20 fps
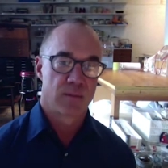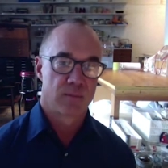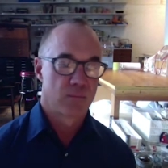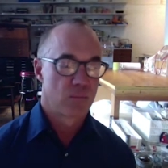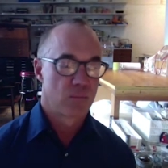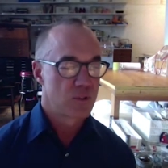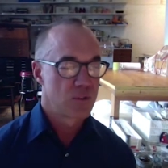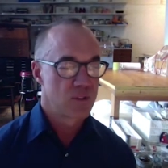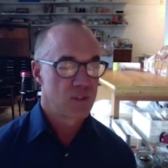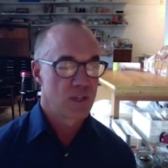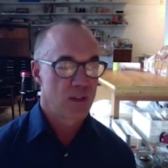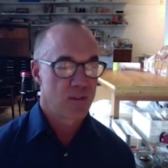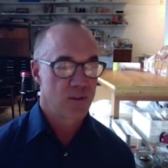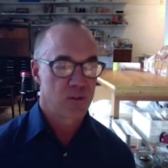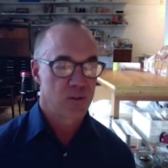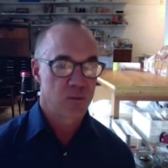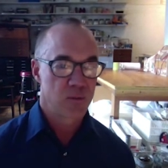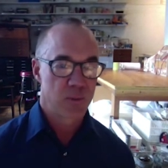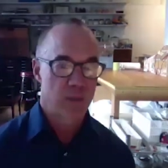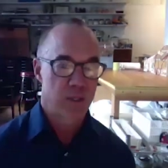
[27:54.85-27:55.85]
which is
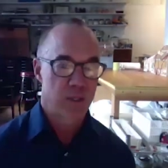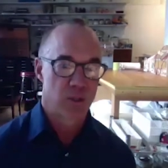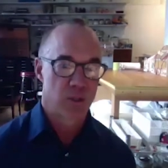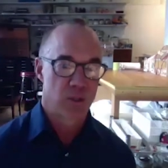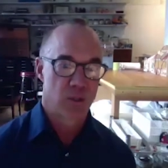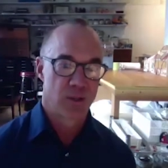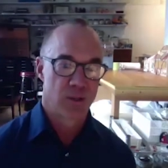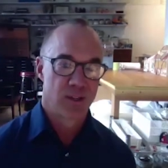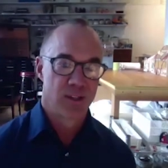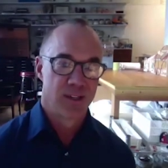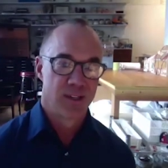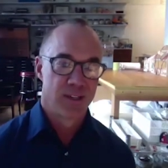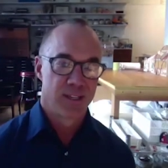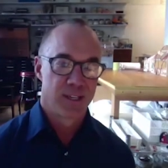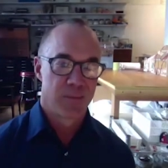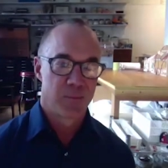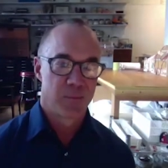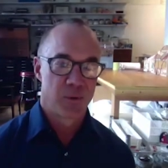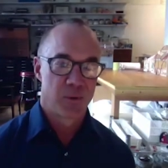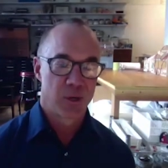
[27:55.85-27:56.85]
nothing special
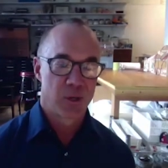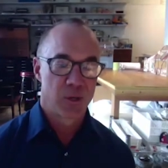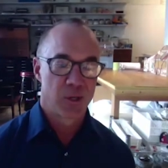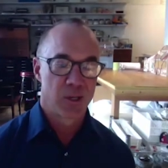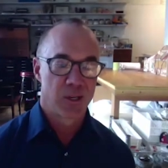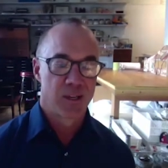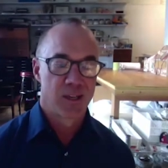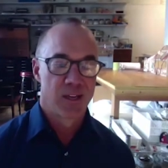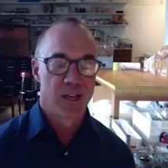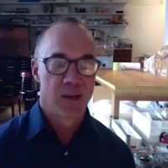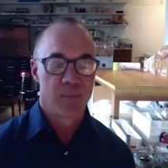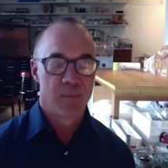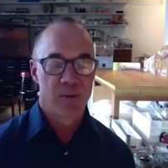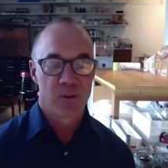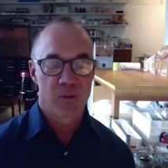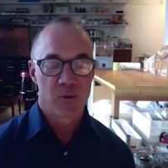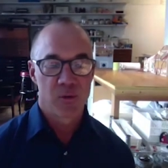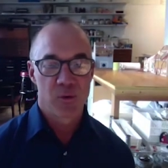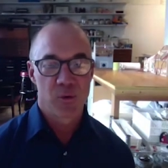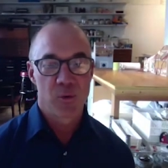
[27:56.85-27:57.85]
in Brooklyn,
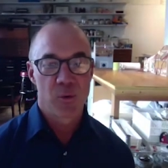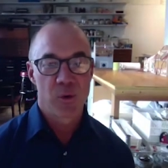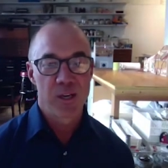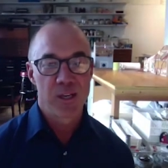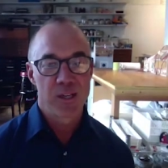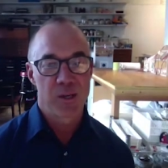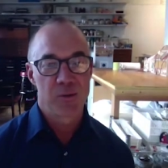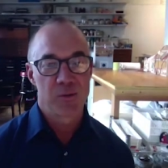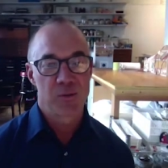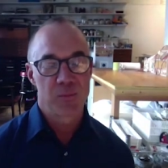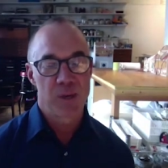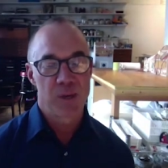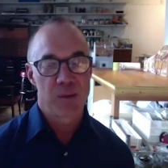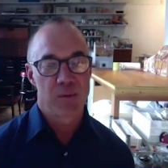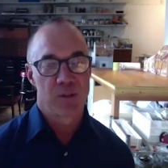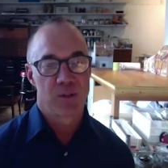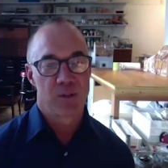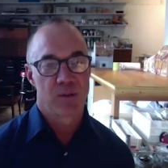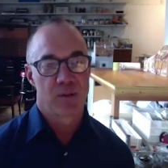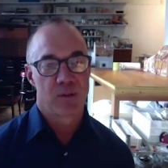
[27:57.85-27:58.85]
but through the windows,
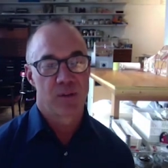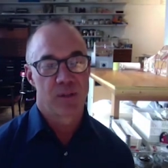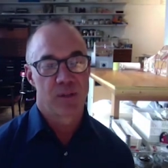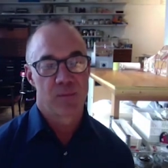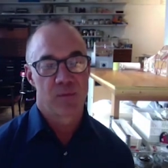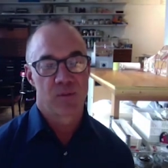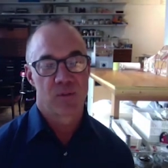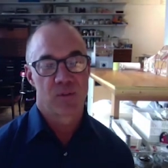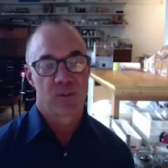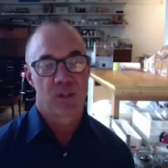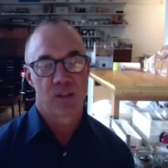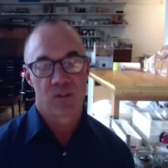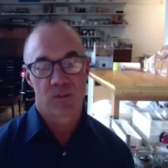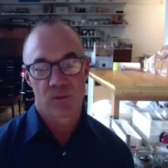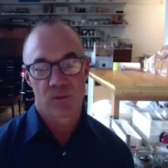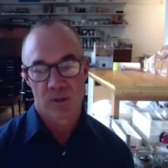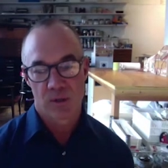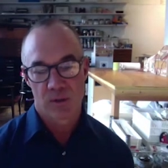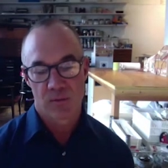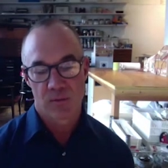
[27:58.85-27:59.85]
maybe you'll glimpse a
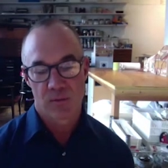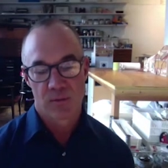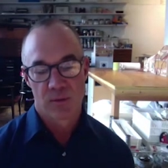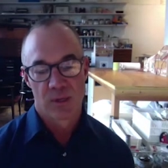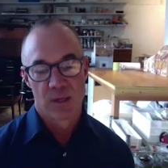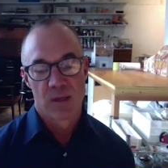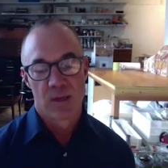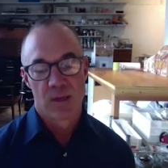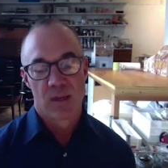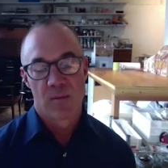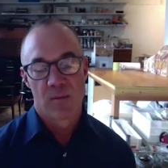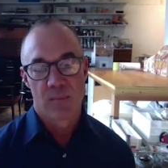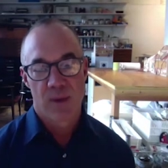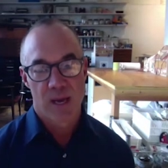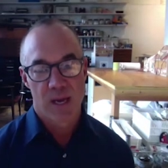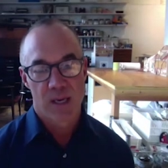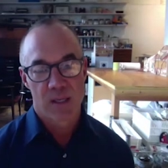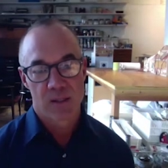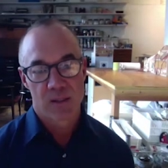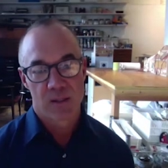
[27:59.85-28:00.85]
sort of
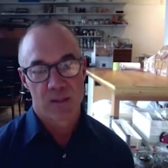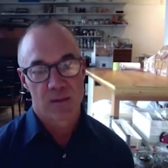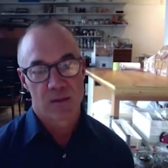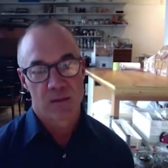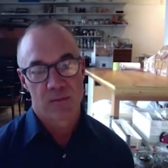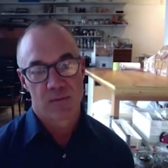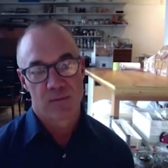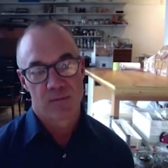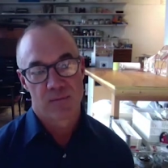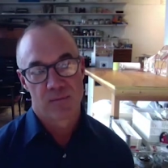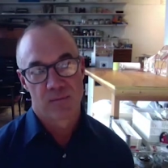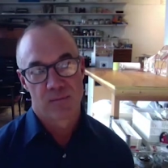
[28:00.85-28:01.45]
imaginative